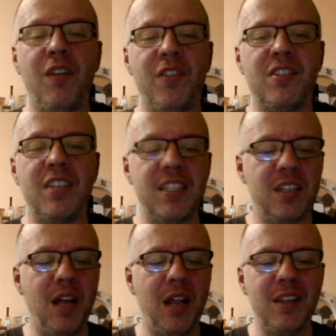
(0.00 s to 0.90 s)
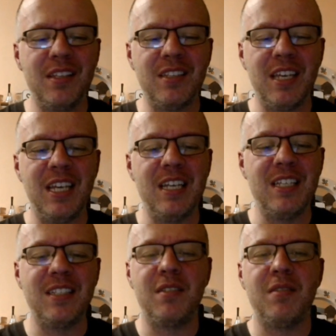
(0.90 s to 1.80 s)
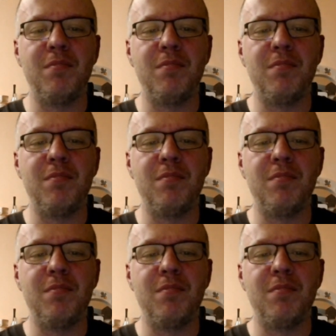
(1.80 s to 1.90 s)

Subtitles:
the season, and this is,